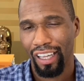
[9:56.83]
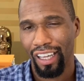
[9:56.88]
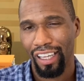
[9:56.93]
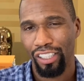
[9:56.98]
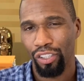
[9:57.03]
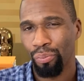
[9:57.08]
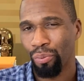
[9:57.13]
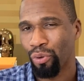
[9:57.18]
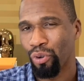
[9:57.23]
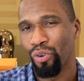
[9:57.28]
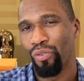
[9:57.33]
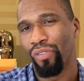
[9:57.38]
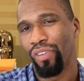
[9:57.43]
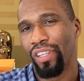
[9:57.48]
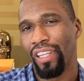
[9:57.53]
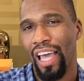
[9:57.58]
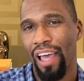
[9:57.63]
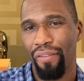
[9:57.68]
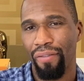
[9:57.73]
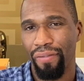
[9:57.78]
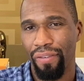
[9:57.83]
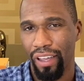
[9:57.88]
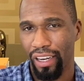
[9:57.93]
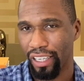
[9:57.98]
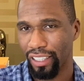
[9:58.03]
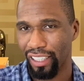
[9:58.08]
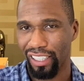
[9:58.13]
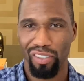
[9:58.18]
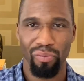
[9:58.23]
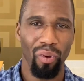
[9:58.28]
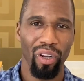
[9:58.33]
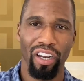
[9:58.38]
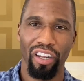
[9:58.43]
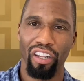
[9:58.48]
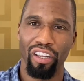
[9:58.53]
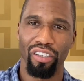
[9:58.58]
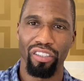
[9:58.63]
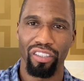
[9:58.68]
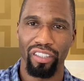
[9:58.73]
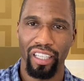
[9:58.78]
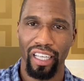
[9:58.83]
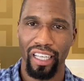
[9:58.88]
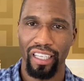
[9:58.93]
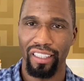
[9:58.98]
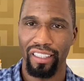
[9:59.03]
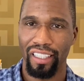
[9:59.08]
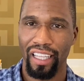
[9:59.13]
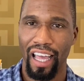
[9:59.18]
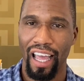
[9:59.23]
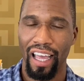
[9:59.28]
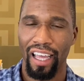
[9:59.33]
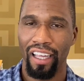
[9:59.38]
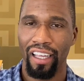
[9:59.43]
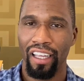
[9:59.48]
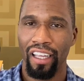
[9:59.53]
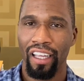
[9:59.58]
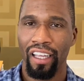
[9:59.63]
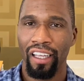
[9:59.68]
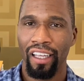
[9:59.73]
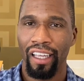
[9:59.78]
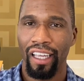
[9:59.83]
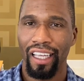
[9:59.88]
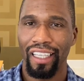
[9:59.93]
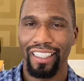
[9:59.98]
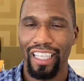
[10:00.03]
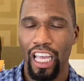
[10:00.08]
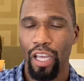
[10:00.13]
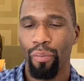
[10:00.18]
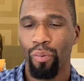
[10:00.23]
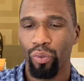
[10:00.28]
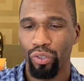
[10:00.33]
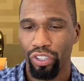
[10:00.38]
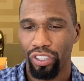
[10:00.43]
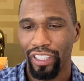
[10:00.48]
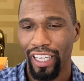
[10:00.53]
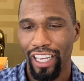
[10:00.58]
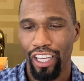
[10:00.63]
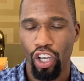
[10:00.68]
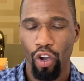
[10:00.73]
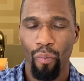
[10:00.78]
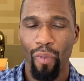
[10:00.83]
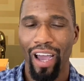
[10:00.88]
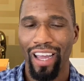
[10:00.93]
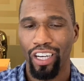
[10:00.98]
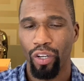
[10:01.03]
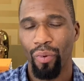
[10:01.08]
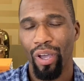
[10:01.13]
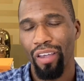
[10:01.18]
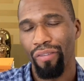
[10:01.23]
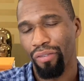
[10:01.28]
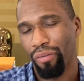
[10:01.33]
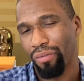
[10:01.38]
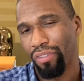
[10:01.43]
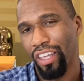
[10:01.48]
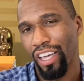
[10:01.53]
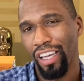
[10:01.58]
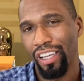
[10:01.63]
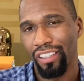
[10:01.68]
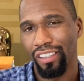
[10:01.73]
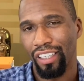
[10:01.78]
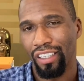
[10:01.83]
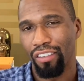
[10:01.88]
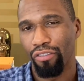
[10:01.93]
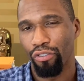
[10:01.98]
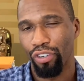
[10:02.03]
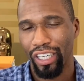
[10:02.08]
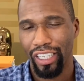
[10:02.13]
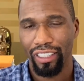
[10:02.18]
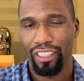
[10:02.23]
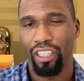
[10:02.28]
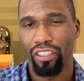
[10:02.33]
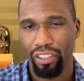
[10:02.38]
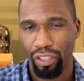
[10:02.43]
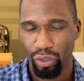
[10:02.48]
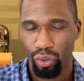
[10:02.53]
it's proven that fitness is one of those things that is able to take your mind away from things and release those